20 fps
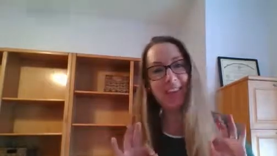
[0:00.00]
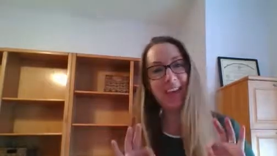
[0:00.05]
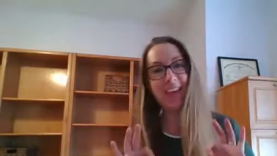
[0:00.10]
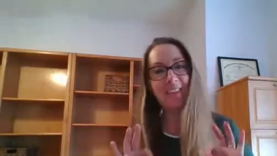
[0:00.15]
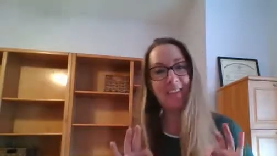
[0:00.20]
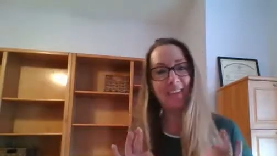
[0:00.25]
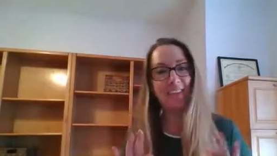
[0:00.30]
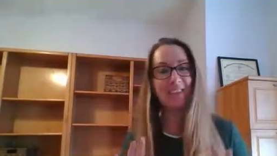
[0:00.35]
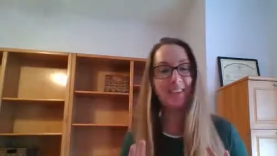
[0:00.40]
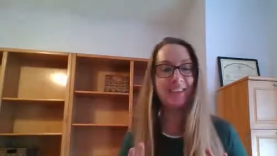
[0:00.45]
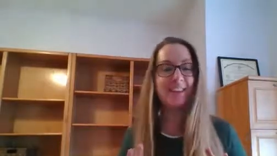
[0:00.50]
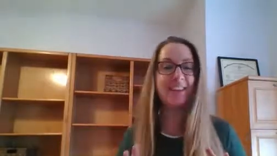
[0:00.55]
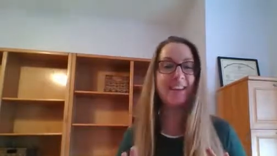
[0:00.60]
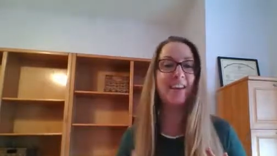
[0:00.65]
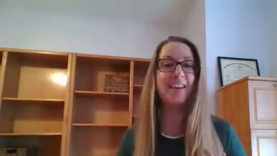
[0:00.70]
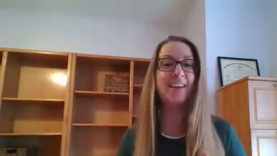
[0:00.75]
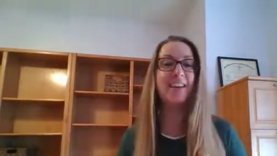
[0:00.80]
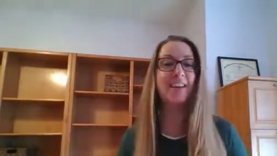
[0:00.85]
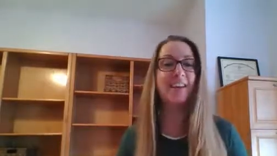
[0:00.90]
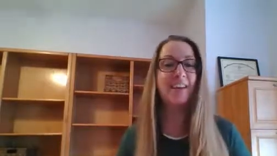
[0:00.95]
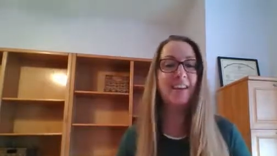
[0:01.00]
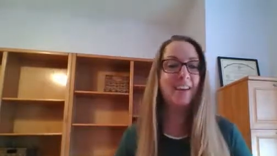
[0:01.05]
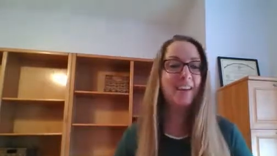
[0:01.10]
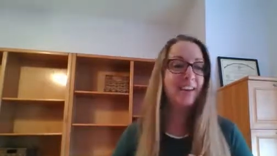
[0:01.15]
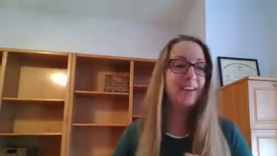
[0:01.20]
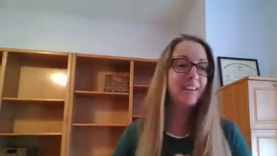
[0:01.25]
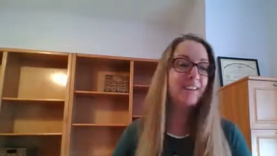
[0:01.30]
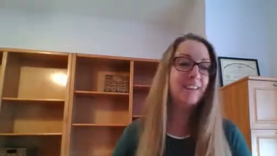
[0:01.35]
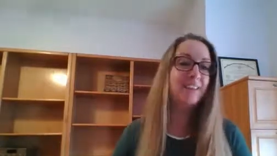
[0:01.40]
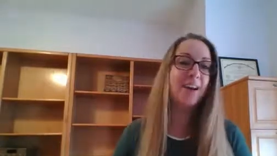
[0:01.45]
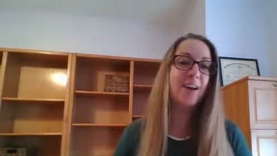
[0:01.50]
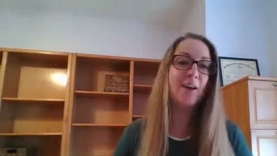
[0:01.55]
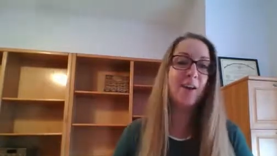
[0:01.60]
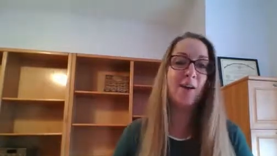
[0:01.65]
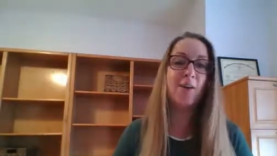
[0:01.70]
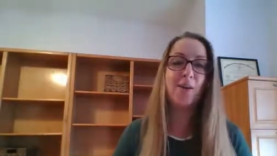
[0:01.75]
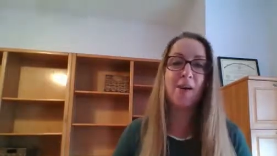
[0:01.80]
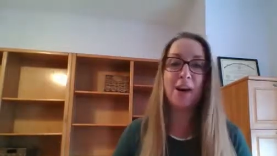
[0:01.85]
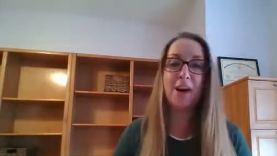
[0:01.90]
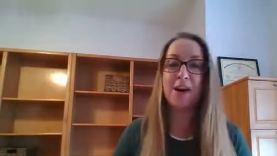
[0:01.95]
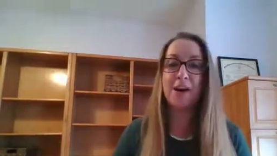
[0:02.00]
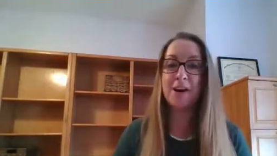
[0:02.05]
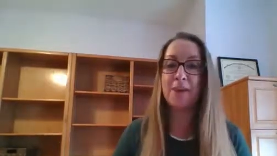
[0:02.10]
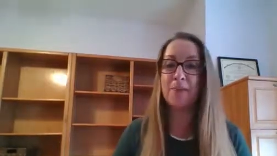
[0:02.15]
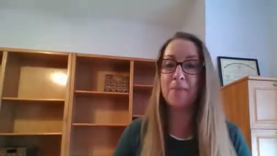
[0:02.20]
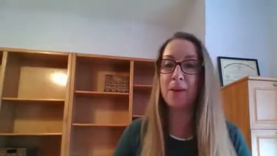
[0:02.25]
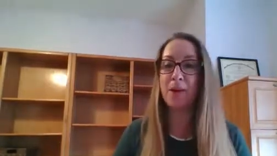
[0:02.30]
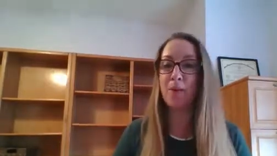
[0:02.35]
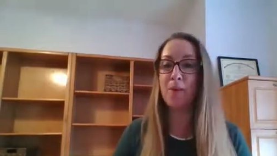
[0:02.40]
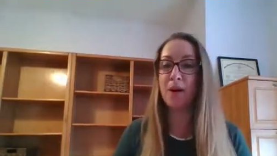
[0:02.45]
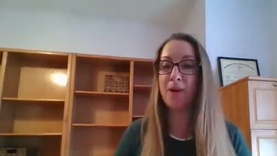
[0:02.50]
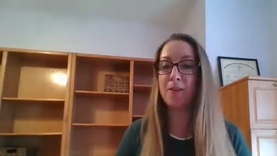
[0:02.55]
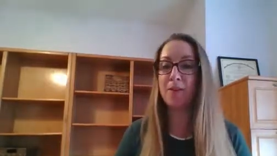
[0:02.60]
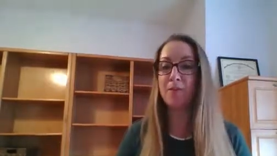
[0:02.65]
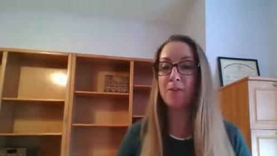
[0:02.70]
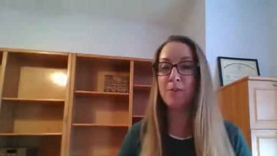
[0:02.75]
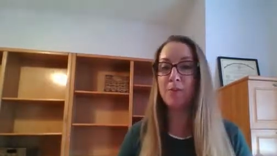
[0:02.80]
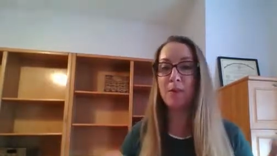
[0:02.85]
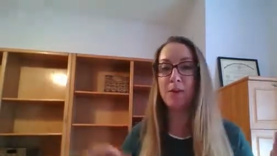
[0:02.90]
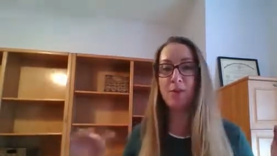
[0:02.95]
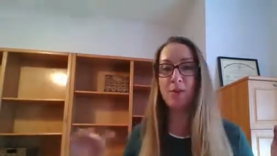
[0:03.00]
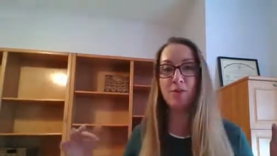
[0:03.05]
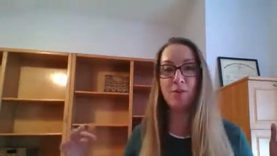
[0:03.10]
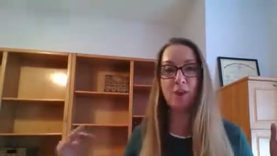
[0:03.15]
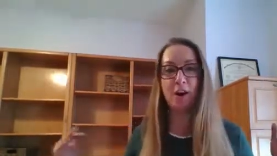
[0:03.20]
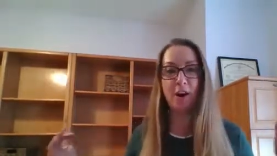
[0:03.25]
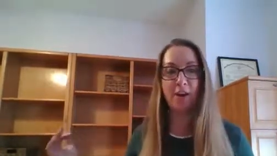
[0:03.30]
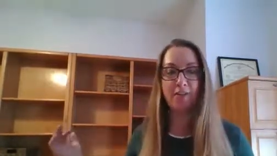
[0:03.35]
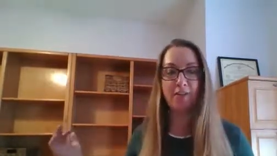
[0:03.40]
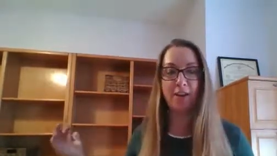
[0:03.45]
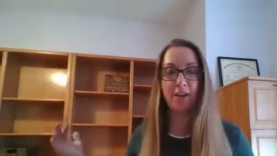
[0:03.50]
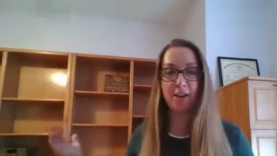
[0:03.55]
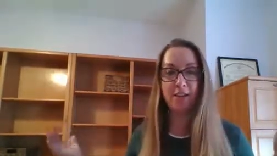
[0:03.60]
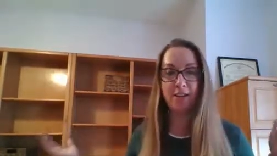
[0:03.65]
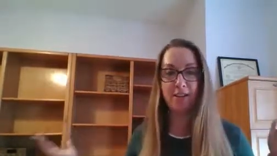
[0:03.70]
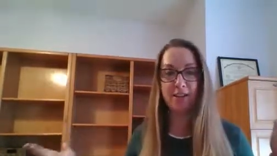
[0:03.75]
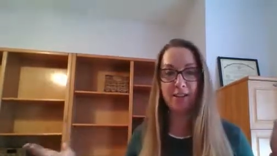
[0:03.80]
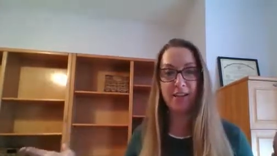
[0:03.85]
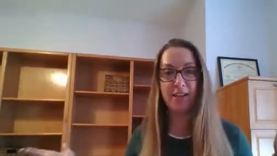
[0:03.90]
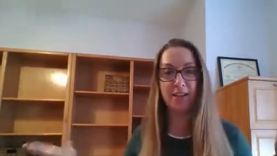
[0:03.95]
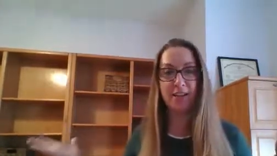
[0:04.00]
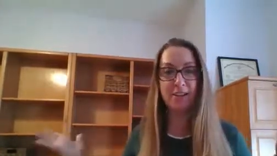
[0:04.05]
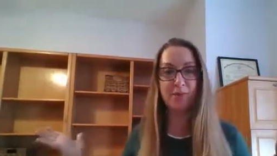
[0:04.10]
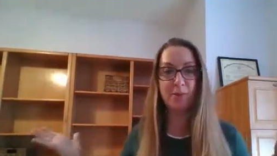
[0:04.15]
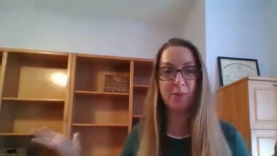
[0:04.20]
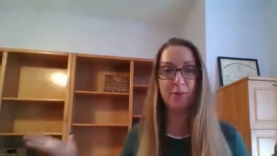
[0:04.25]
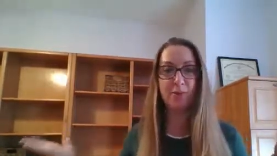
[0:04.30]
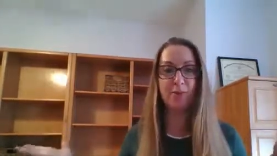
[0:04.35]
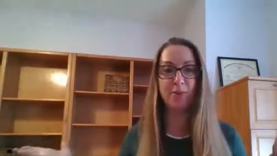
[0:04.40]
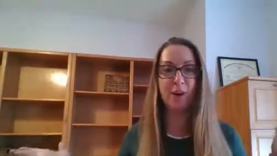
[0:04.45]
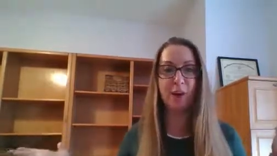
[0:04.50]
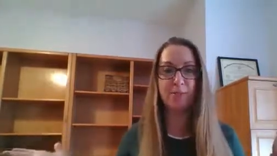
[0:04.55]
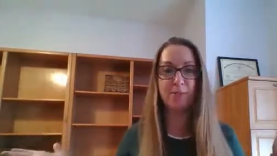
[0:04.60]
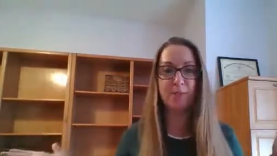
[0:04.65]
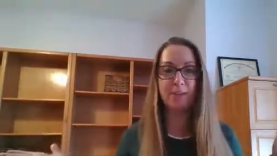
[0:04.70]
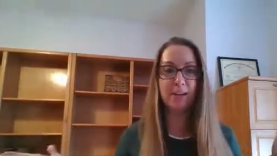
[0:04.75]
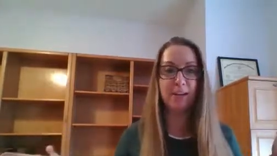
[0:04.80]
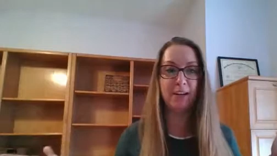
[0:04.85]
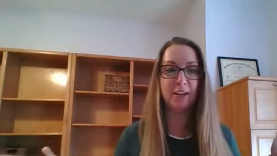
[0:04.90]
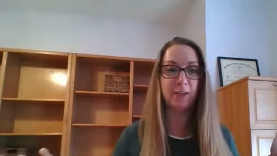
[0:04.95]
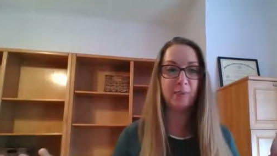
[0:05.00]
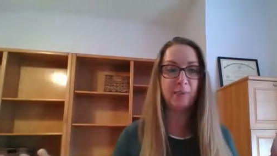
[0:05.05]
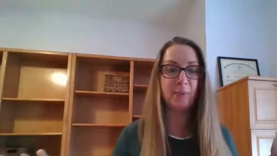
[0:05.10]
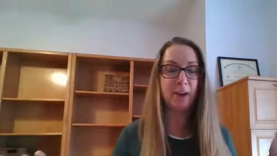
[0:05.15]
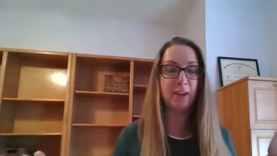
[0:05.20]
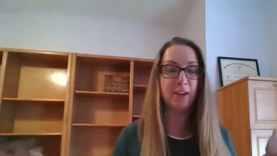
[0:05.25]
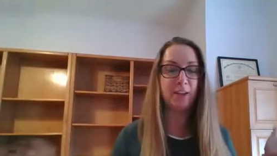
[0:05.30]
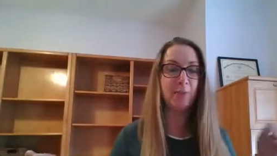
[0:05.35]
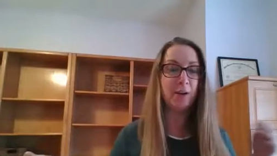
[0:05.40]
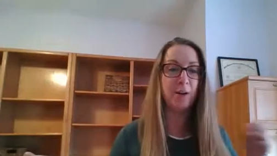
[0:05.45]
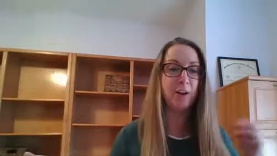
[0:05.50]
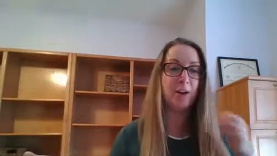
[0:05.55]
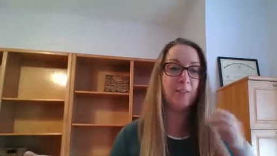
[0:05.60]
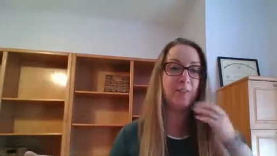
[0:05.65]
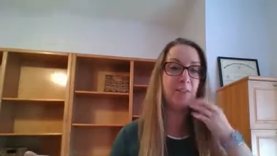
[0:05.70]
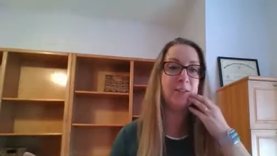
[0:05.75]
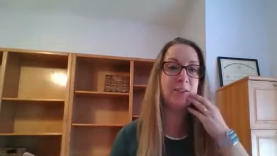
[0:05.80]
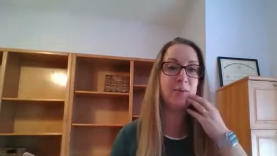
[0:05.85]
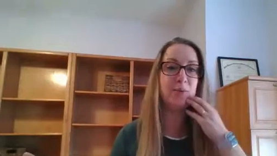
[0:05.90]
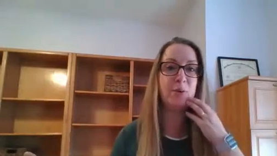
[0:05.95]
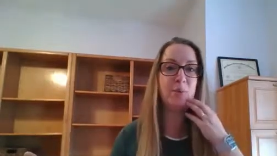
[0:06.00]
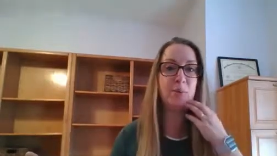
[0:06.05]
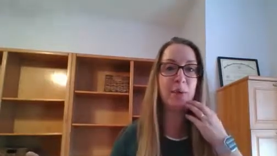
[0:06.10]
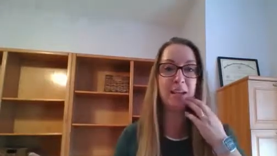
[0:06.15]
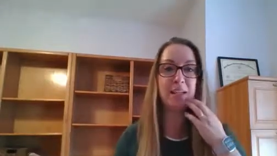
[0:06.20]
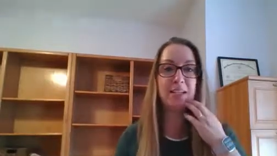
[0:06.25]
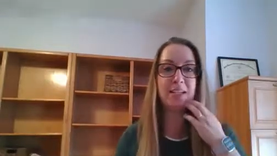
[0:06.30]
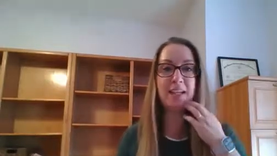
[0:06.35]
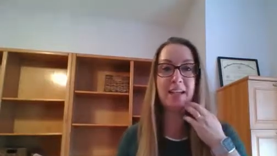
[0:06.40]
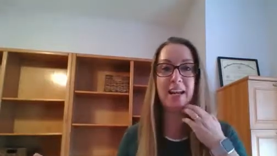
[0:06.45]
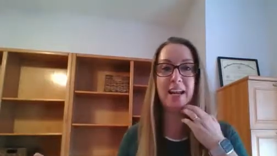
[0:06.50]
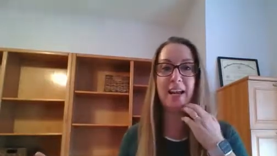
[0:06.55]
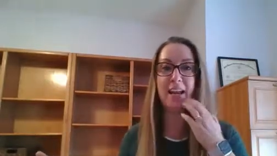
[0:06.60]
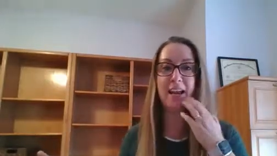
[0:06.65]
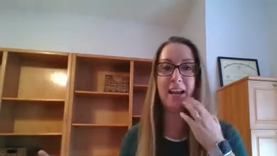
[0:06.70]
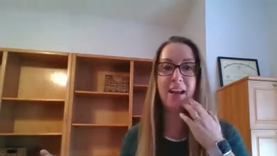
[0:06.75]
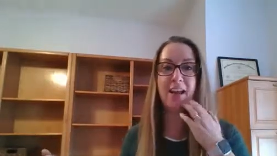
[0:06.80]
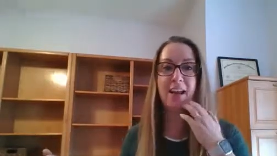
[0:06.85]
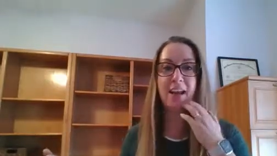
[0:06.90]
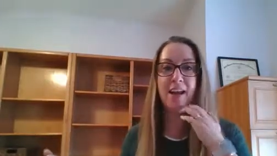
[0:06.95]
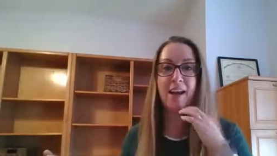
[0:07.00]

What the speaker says: Everything's good. So welcome to my new office. I did move upstairs back to my office. We painted it.